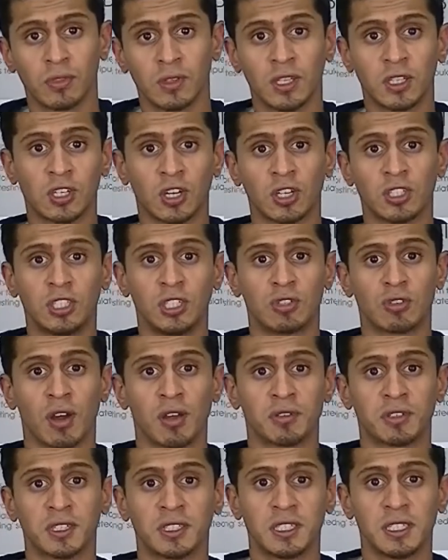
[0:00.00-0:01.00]
Hitachi
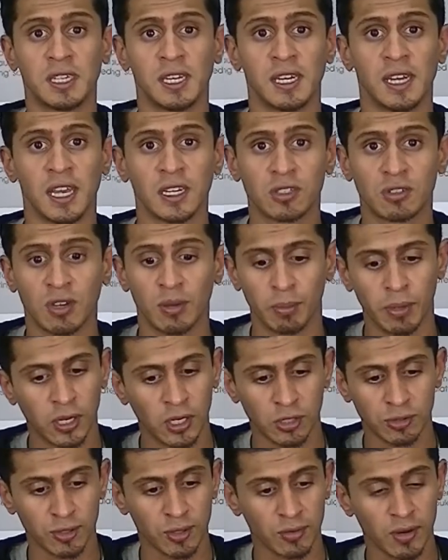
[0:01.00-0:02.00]
drives are sitting next to it
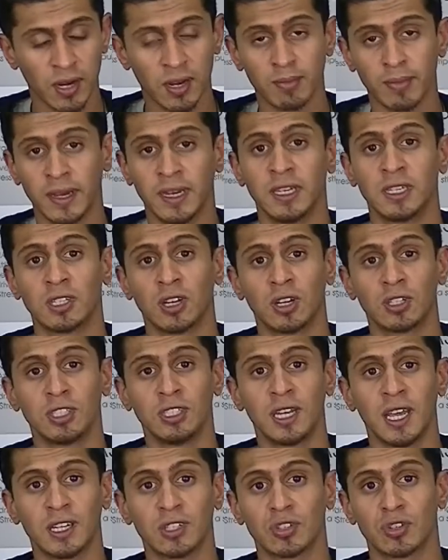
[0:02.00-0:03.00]
because we recommend
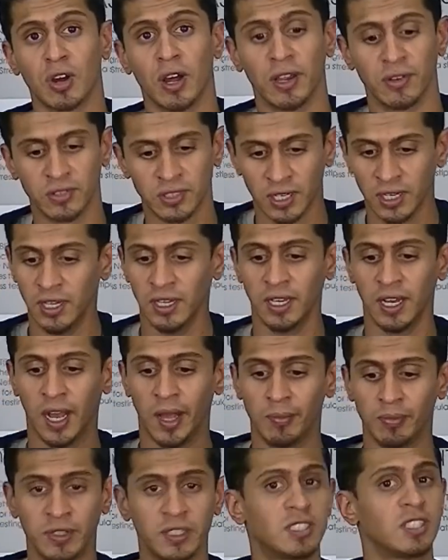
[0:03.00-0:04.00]
Hitachi NAS drives.
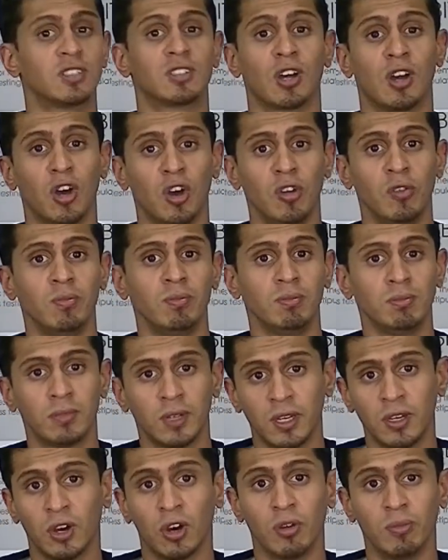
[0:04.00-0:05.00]
Um, this is a
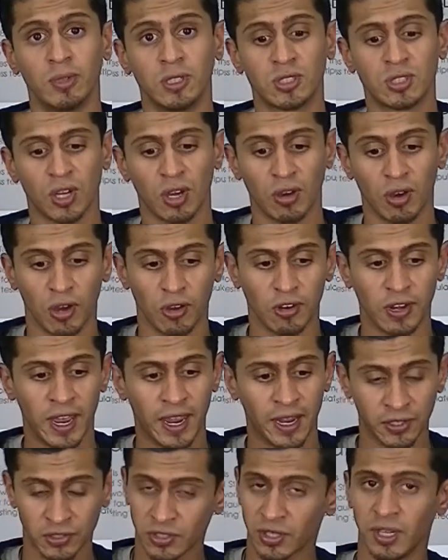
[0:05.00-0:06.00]
home and home and Soho
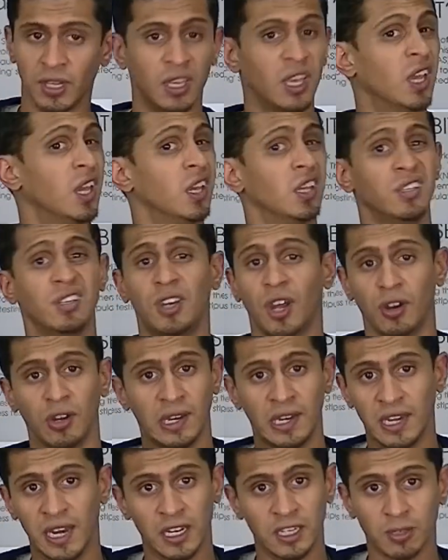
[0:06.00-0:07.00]
NAS. You don't
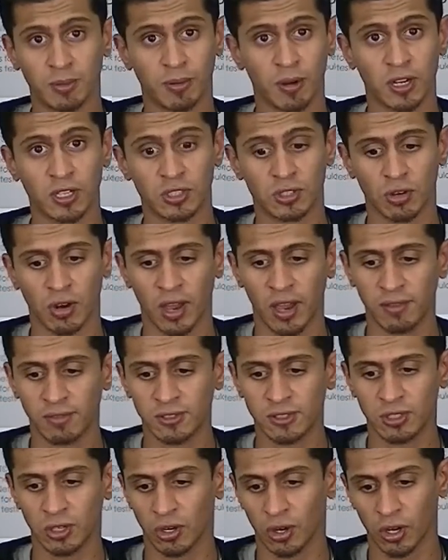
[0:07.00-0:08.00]
need enterprise
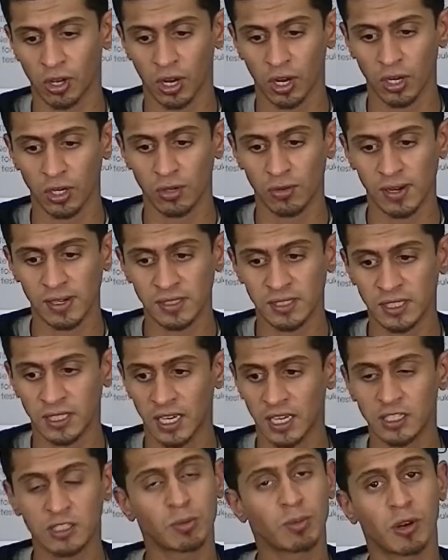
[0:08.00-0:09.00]
drives. You're not going to do
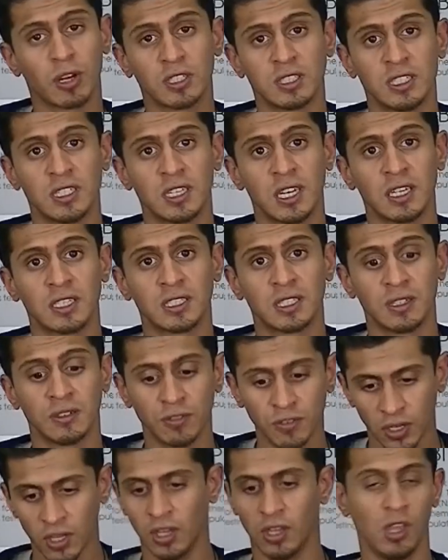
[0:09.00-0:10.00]
anything enterprise intensive.